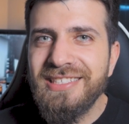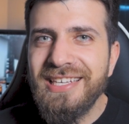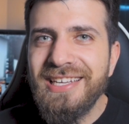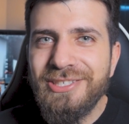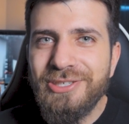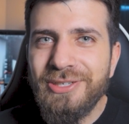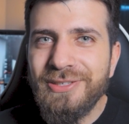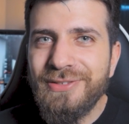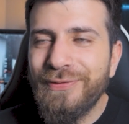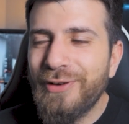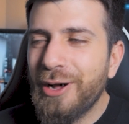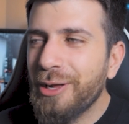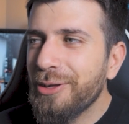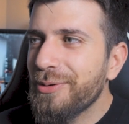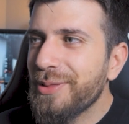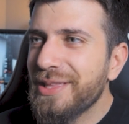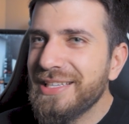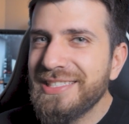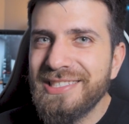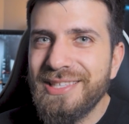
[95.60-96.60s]
Teachers
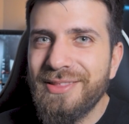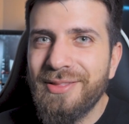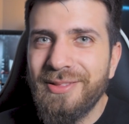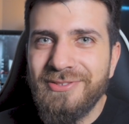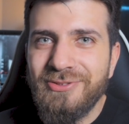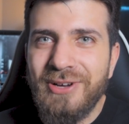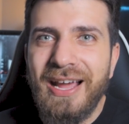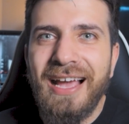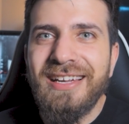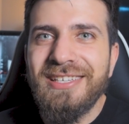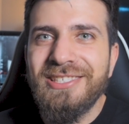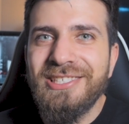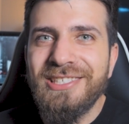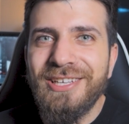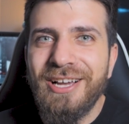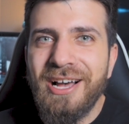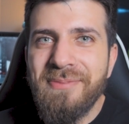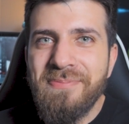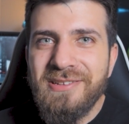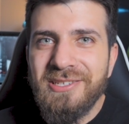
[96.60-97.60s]
follow this
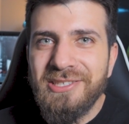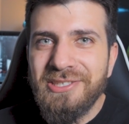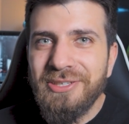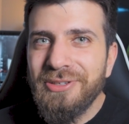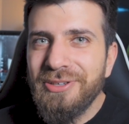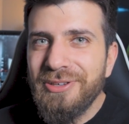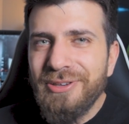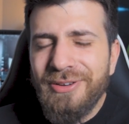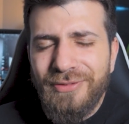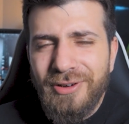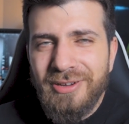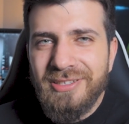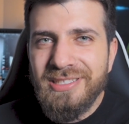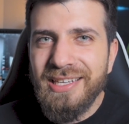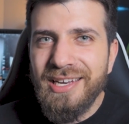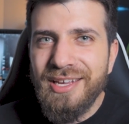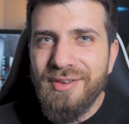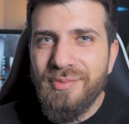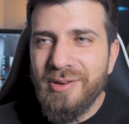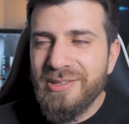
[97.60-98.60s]
strategy up until
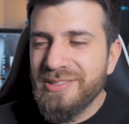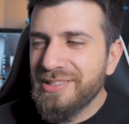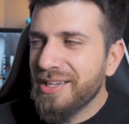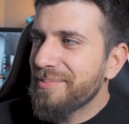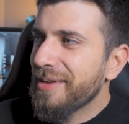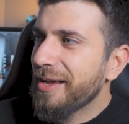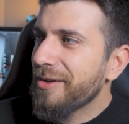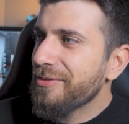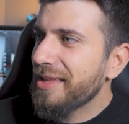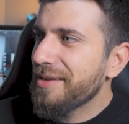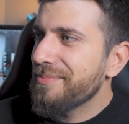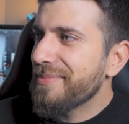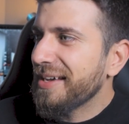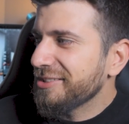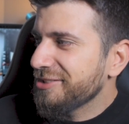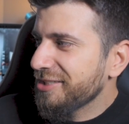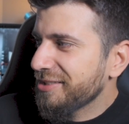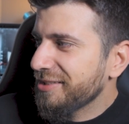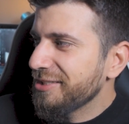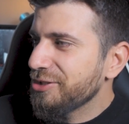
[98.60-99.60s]
university where somehow they
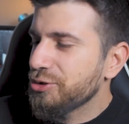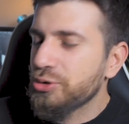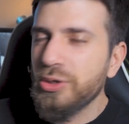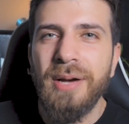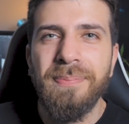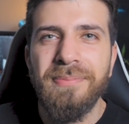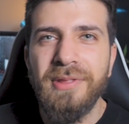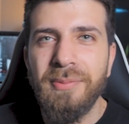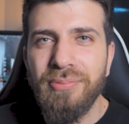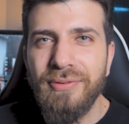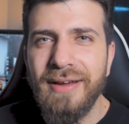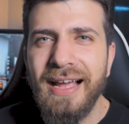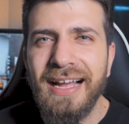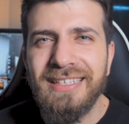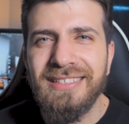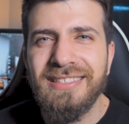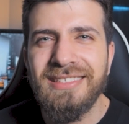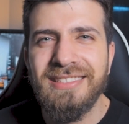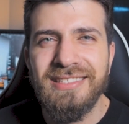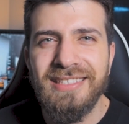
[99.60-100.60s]
magically drop the
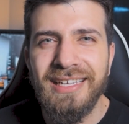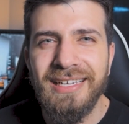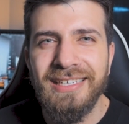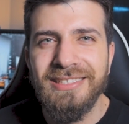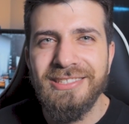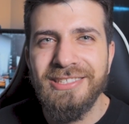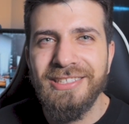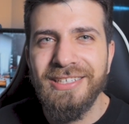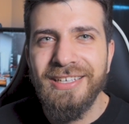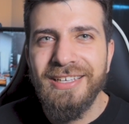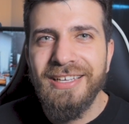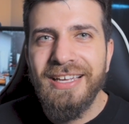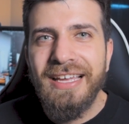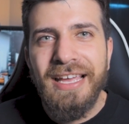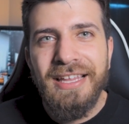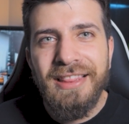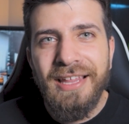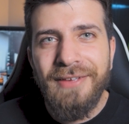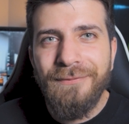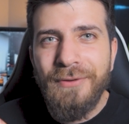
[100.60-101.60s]
practice stage
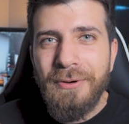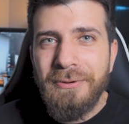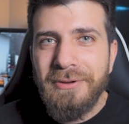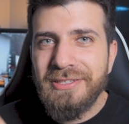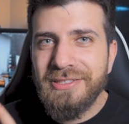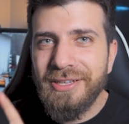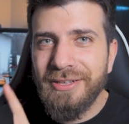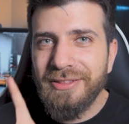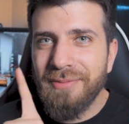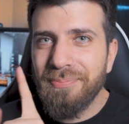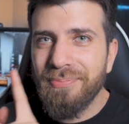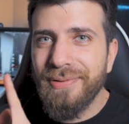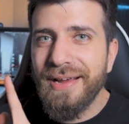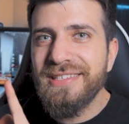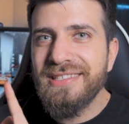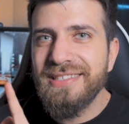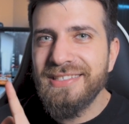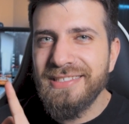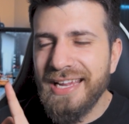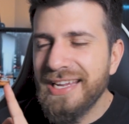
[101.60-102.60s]
and they focus on the
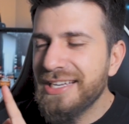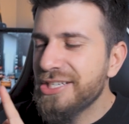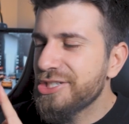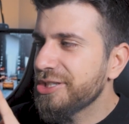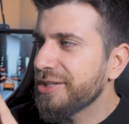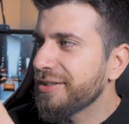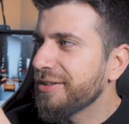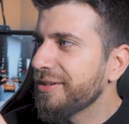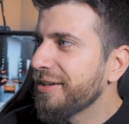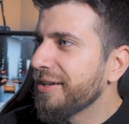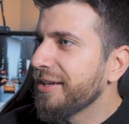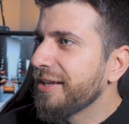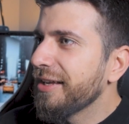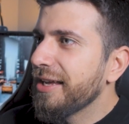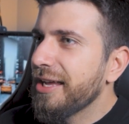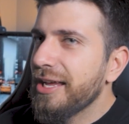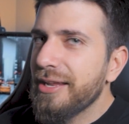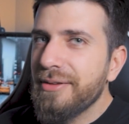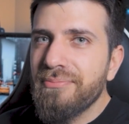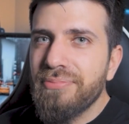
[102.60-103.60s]
presentation
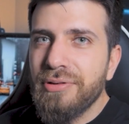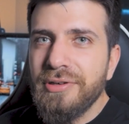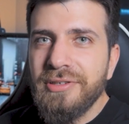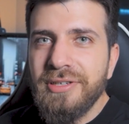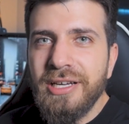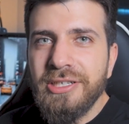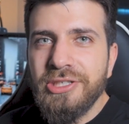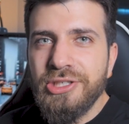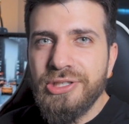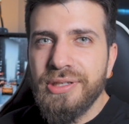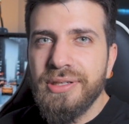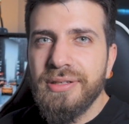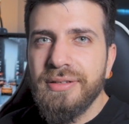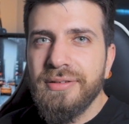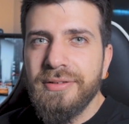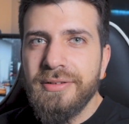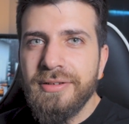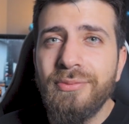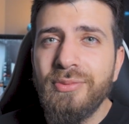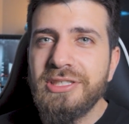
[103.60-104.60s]
and
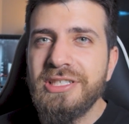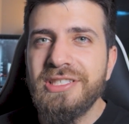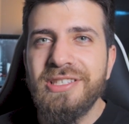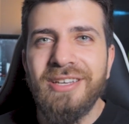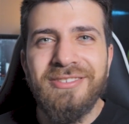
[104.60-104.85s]
production, which is